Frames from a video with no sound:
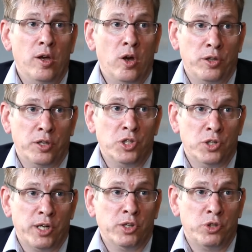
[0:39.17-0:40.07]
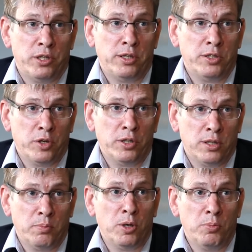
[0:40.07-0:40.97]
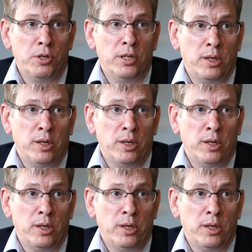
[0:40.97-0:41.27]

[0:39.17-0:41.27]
on the trajectory that it's on at the moment.